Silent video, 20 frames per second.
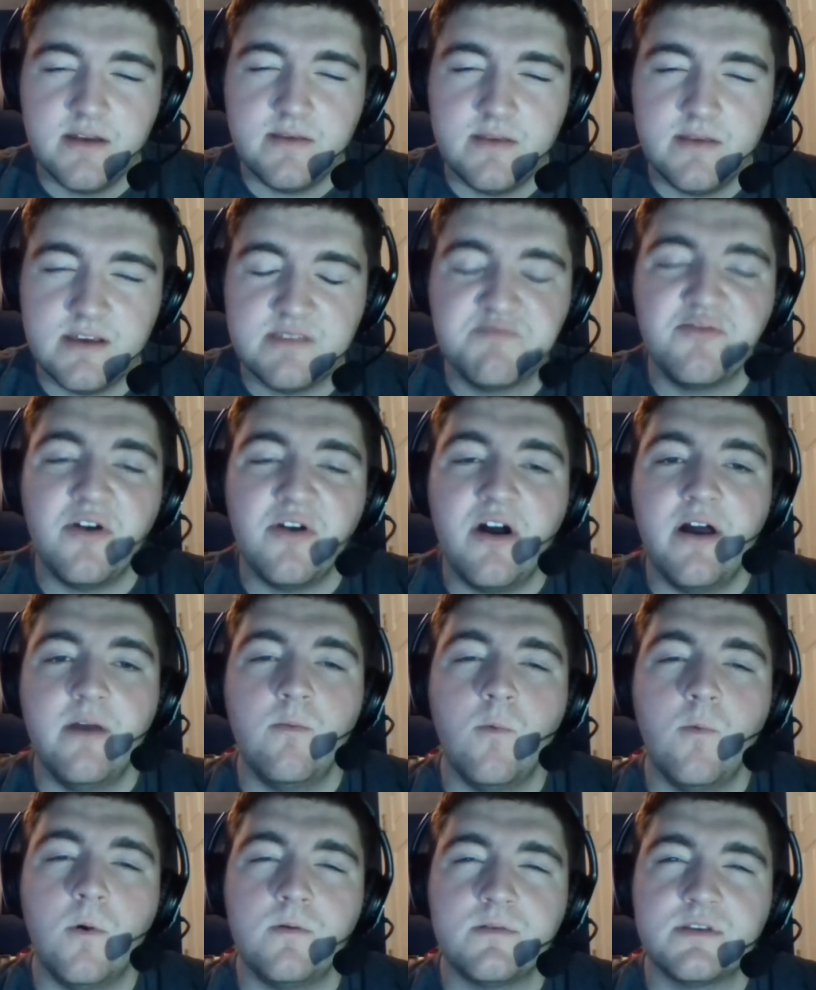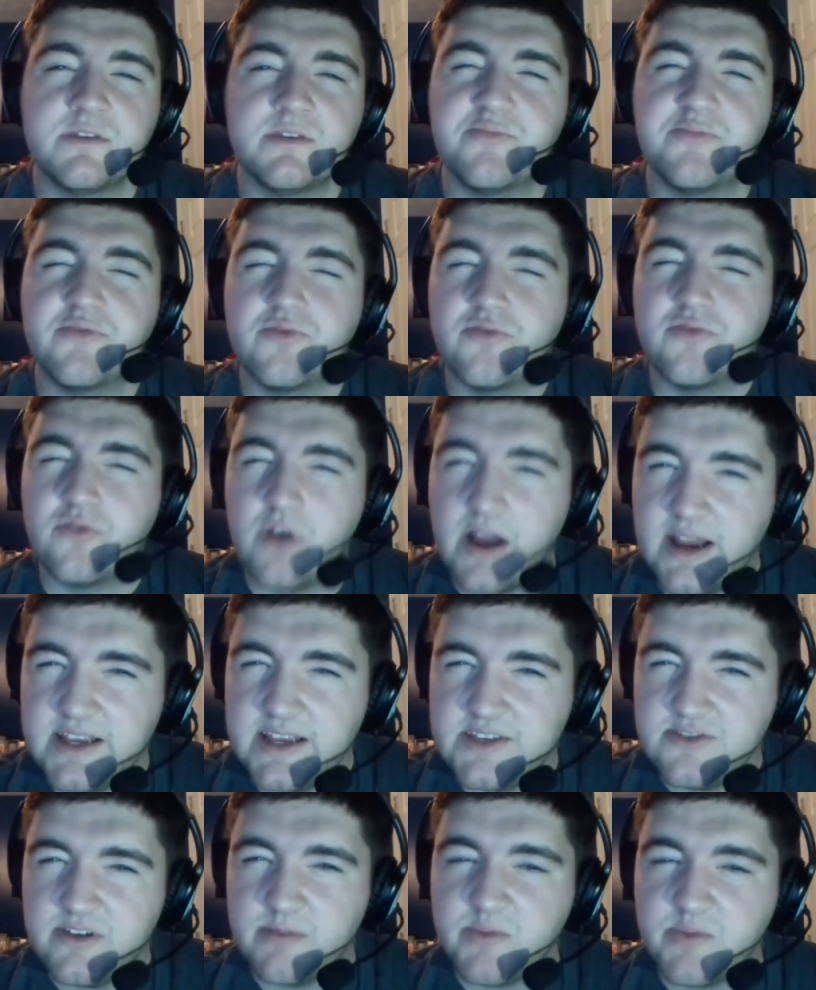this probably won't
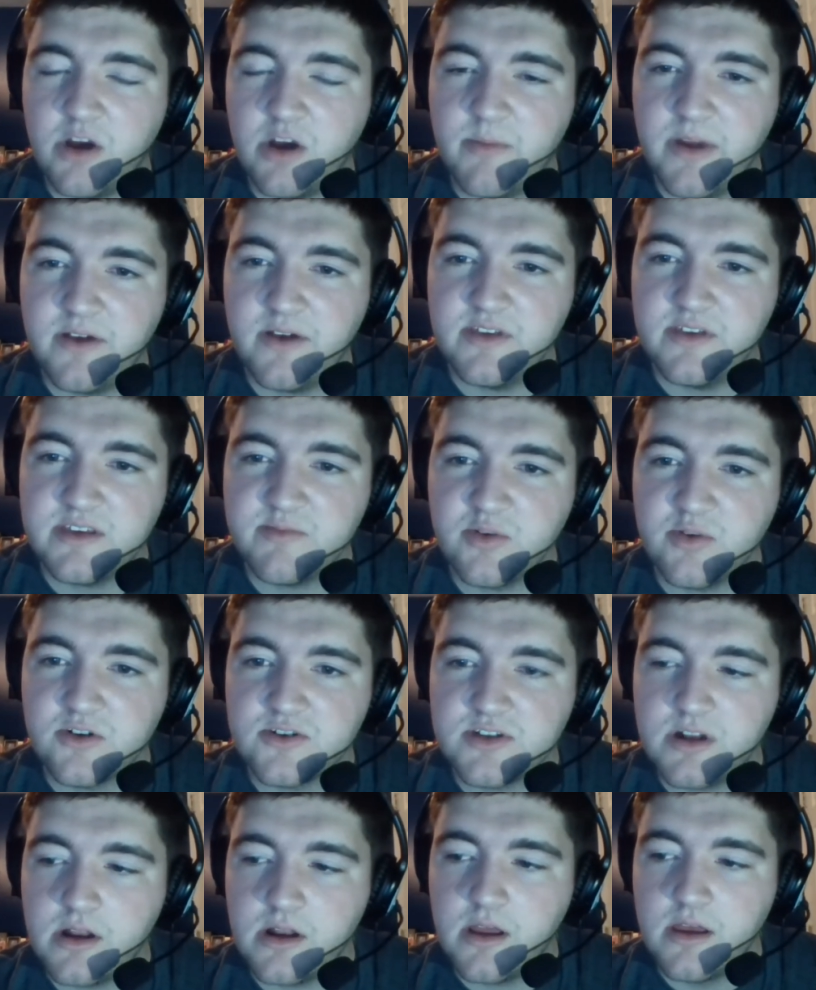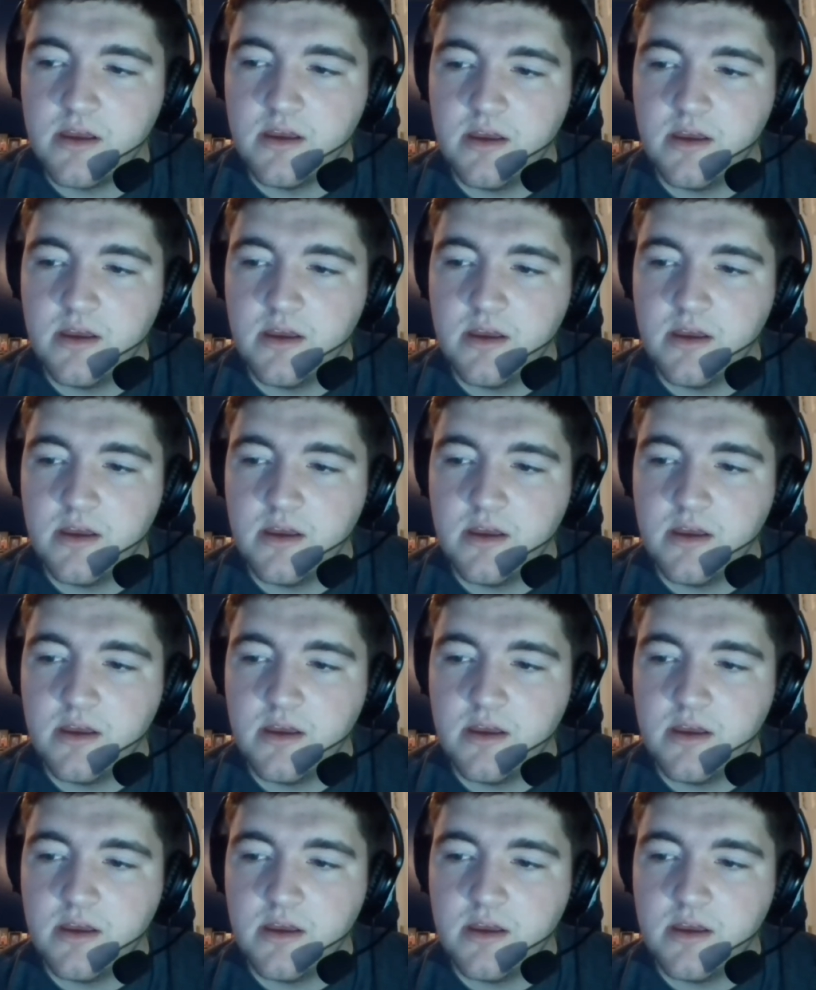surprise you that I'm talking about this person.